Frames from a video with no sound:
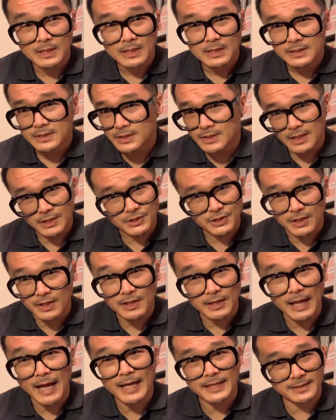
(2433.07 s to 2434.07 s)
such a
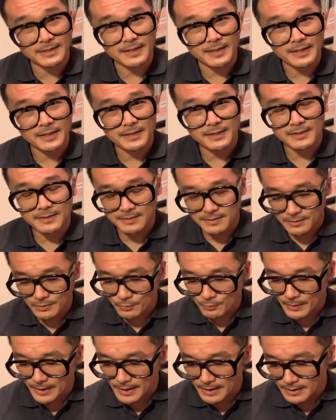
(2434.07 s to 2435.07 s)
classic the
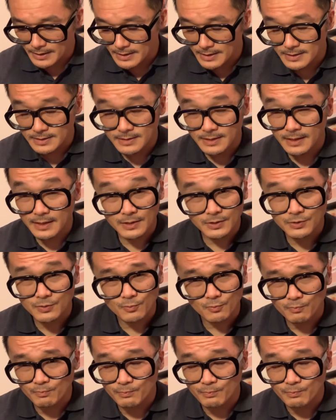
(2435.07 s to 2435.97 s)
way it is, and it's a